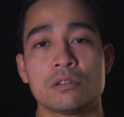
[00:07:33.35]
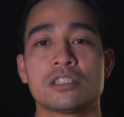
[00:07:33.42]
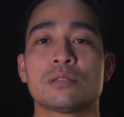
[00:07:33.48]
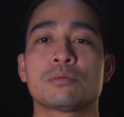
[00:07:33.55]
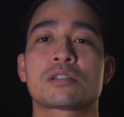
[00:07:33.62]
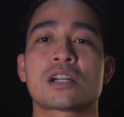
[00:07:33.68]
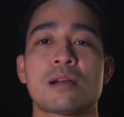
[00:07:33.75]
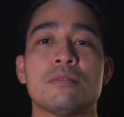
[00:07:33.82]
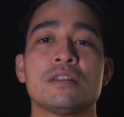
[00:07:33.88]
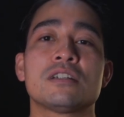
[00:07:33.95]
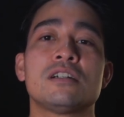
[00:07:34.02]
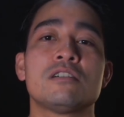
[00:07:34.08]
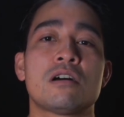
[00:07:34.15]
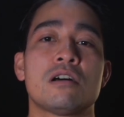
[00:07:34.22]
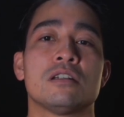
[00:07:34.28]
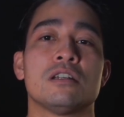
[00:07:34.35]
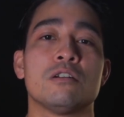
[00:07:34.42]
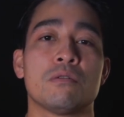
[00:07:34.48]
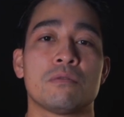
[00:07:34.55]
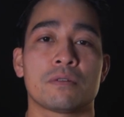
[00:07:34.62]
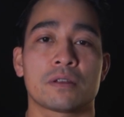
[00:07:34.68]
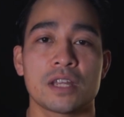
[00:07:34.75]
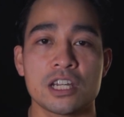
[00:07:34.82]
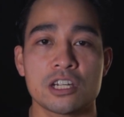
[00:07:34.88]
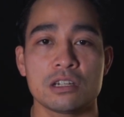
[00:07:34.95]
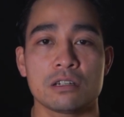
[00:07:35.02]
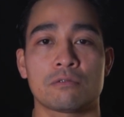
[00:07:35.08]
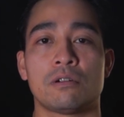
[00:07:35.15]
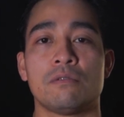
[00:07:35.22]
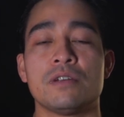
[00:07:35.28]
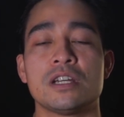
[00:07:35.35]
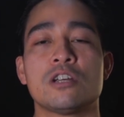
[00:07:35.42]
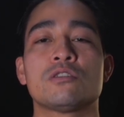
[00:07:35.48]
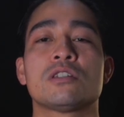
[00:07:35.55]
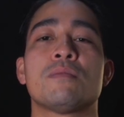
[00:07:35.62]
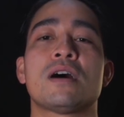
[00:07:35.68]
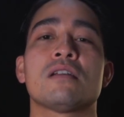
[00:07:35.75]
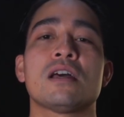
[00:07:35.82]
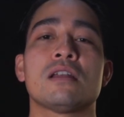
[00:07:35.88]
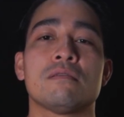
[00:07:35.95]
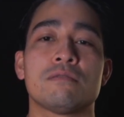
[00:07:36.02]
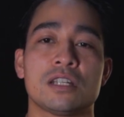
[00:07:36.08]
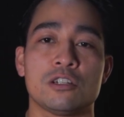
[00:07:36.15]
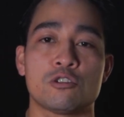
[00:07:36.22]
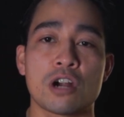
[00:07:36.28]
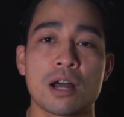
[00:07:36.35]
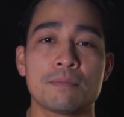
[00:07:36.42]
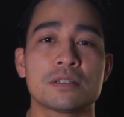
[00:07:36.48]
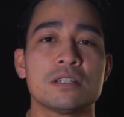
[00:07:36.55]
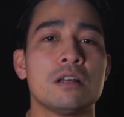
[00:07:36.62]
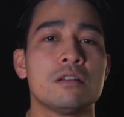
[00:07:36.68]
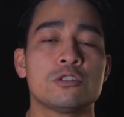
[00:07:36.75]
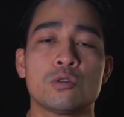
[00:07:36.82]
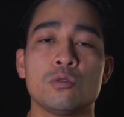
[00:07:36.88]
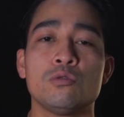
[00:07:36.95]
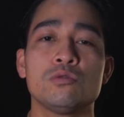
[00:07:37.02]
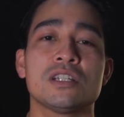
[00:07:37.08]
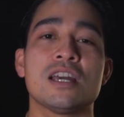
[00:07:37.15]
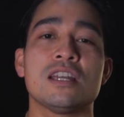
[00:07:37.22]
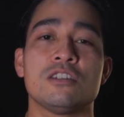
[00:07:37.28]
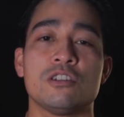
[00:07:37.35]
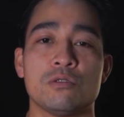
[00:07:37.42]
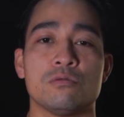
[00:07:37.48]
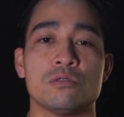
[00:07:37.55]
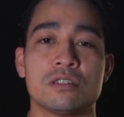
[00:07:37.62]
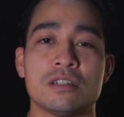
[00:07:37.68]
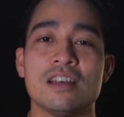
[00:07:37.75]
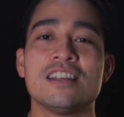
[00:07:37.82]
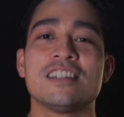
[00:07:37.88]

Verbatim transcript: Subscribe and turn on the notifications for videos about NFT drops, tools, and news.